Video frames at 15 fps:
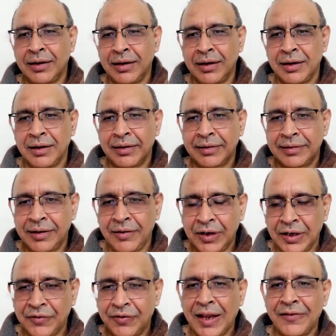
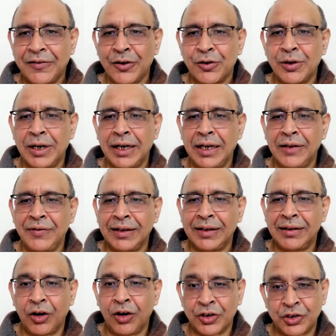75-year-old lady with
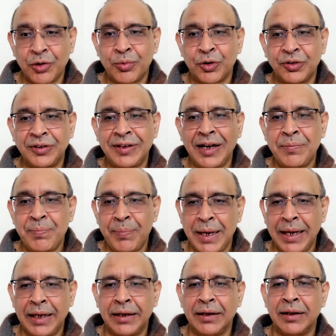osteoporosis and
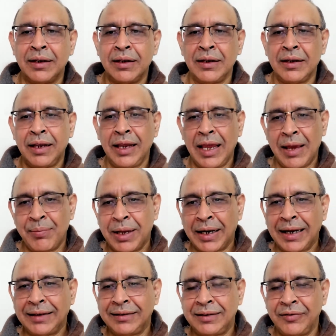pain,
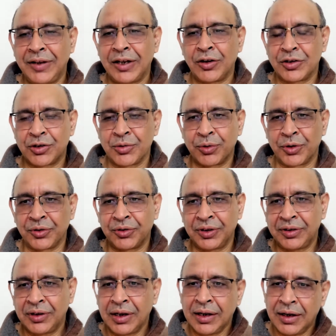MRI severe osteoporosis,
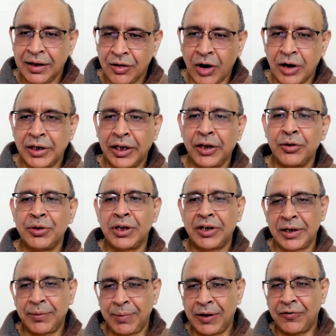continues the
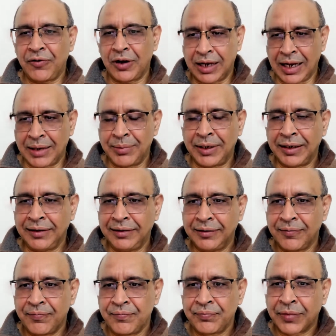treatment for diabetes,
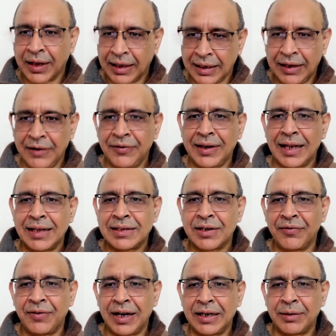give calcium
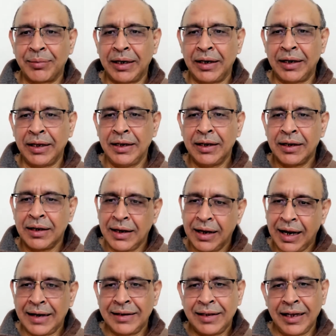vitamin D,
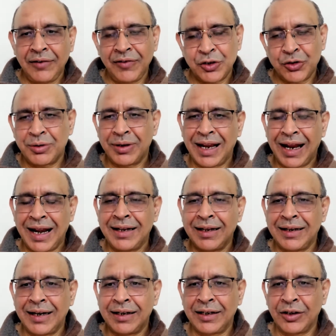and then we should add an
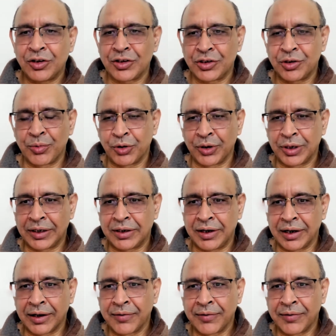anti-osteoporotic drug.